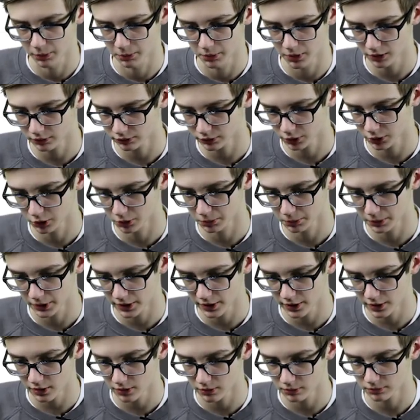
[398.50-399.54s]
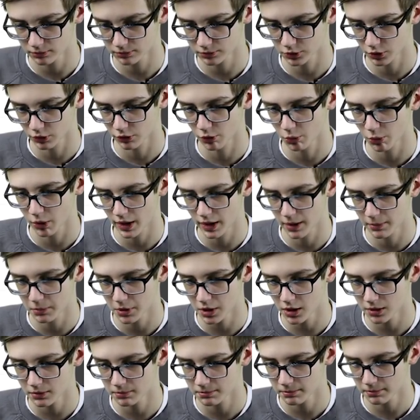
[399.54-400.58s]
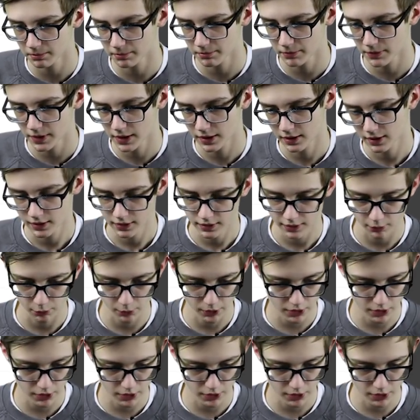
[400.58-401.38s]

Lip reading: him. I'll follow him right now. Don't know why I'm not. There